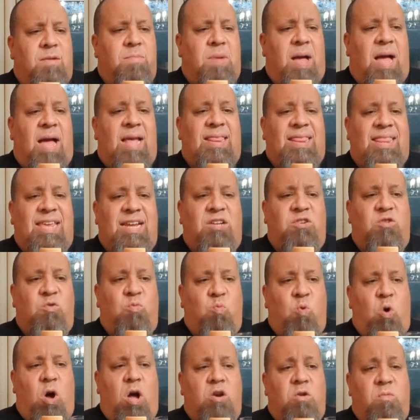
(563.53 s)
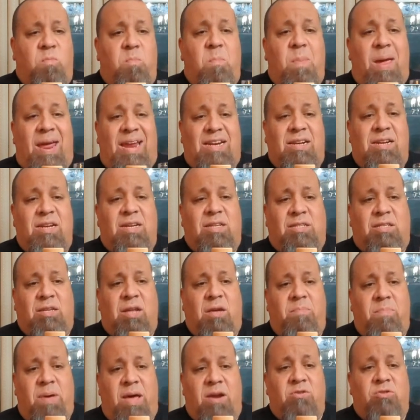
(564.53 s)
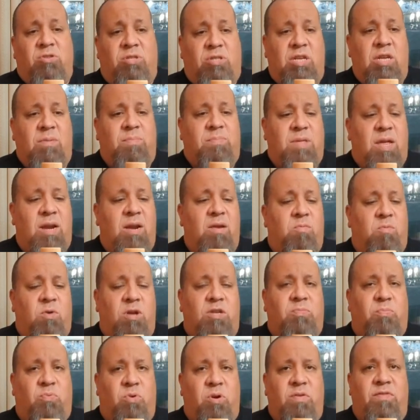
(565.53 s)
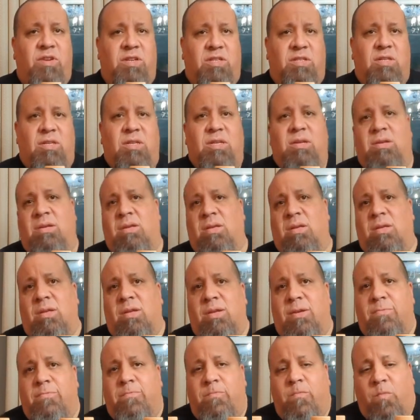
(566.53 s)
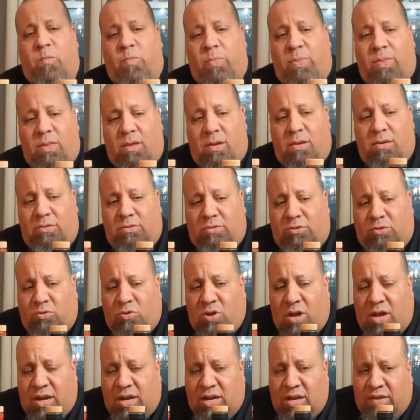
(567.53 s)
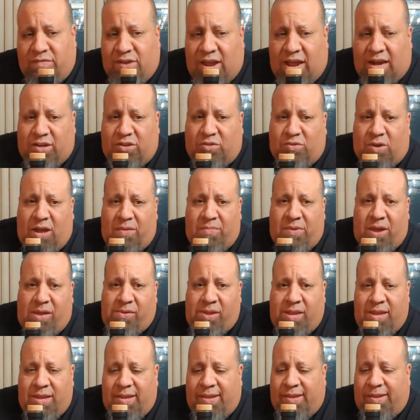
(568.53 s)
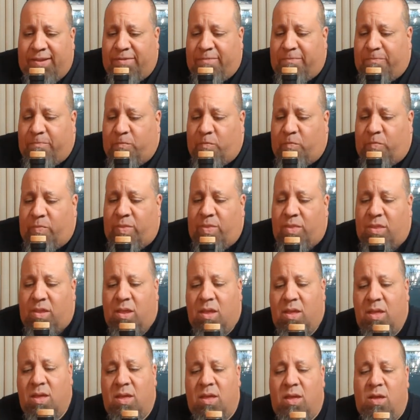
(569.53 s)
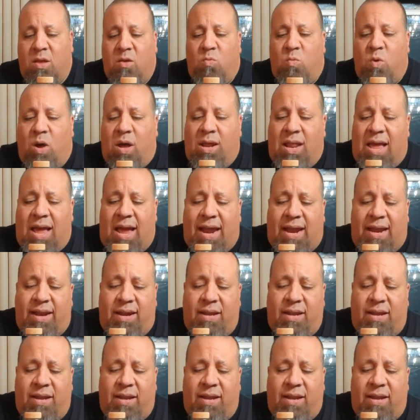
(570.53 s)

I think the water made this a better sip than it was previously. So go ahead and give that a try, baby. While I